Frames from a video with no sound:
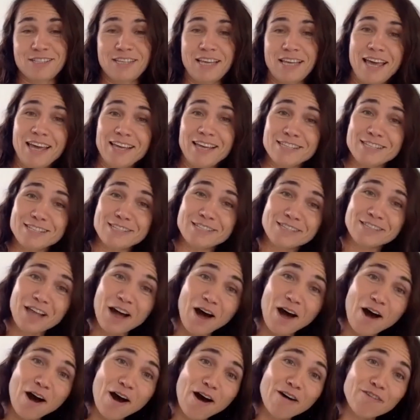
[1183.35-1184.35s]
Yes,
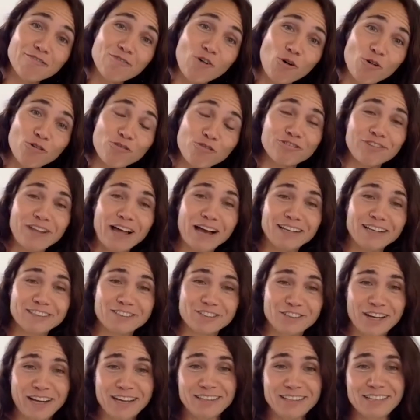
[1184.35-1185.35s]
now offline
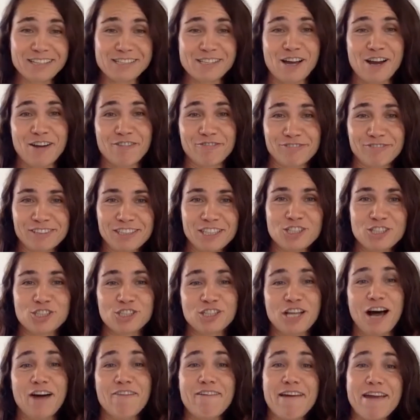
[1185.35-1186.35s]
trainings are finished.
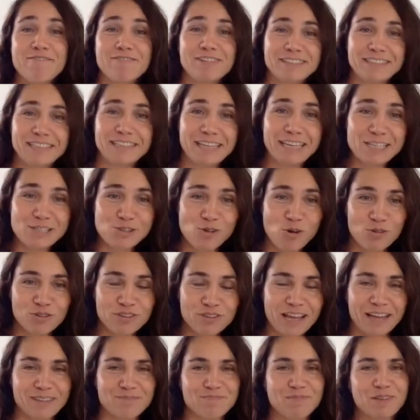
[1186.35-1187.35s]
Now everything is
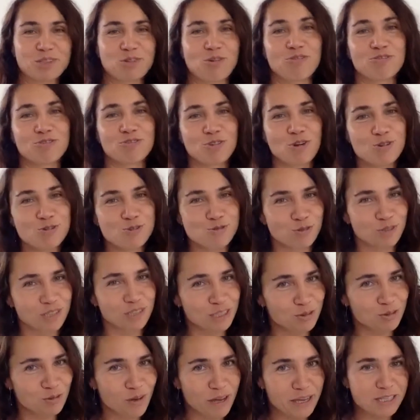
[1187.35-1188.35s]
online. But of course, you
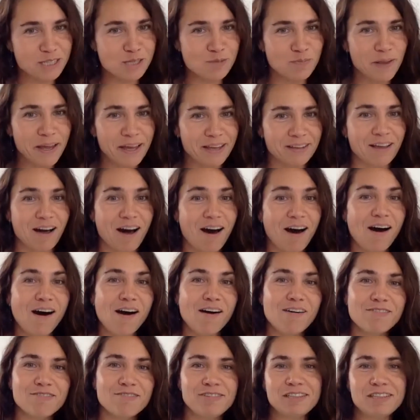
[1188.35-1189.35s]
need to explain
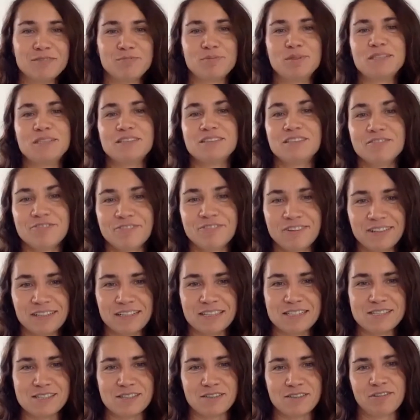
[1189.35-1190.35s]
how will be the difference.